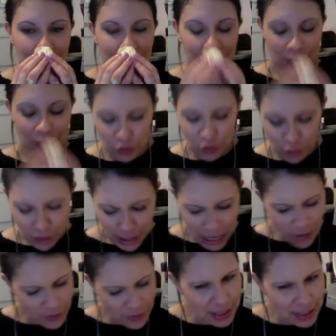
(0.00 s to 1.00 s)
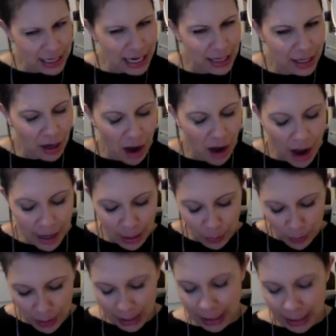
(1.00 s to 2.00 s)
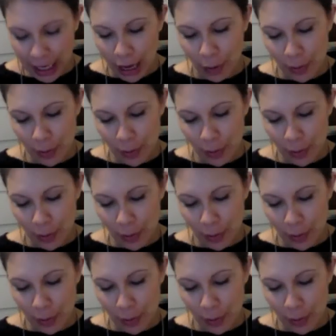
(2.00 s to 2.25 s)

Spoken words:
Doesn't really have a scent that I can pick up,